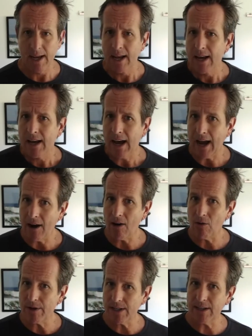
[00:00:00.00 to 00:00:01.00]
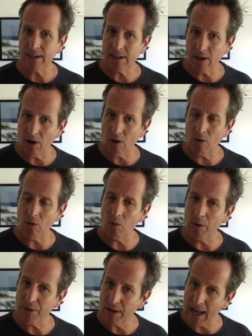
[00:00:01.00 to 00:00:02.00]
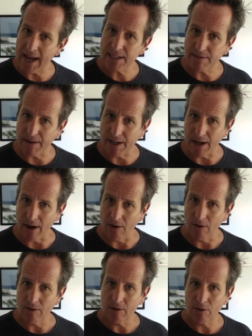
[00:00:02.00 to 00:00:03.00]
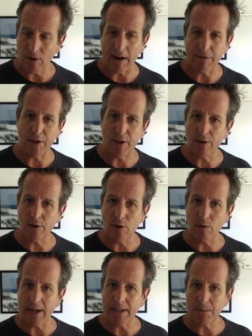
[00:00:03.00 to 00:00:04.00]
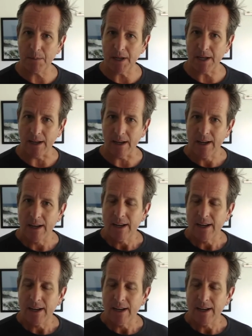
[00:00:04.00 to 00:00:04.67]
How did it go with the last video, crafting your USP?